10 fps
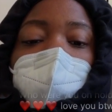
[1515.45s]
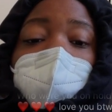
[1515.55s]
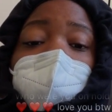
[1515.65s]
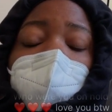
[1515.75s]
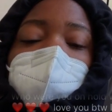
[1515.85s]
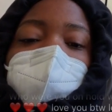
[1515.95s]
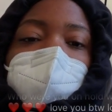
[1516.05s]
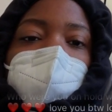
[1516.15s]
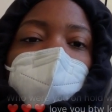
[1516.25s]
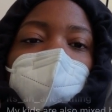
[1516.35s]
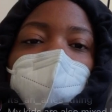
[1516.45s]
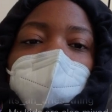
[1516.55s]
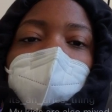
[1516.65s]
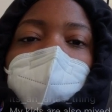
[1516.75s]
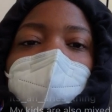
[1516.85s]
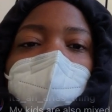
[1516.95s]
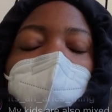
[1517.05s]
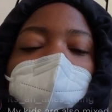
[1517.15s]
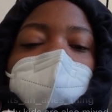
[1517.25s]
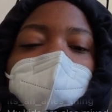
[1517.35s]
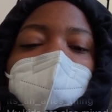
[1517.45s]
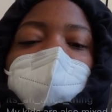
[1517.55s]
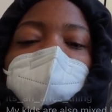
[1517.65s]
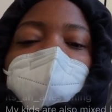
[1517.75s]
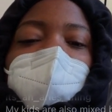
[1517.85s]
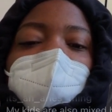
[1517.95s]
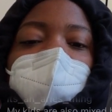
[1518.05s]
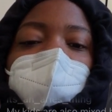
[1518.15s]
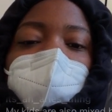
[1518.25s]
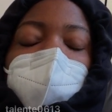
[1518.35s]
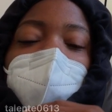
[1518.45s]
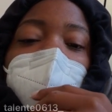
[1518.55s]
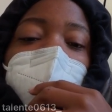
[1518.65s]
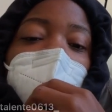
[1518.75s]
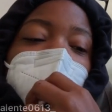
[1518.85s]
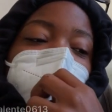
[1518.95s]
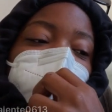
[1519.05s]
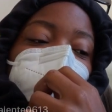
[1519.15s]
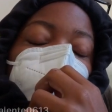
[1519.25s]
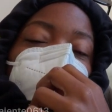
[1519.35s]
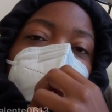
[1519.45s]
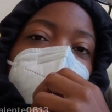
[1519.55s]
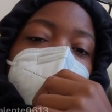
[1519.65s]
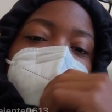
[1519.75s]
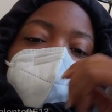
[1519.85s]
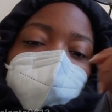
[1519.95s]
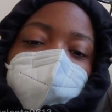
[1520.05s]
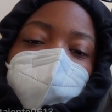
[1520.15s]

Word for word: Any advice for school? Baby, my advice for school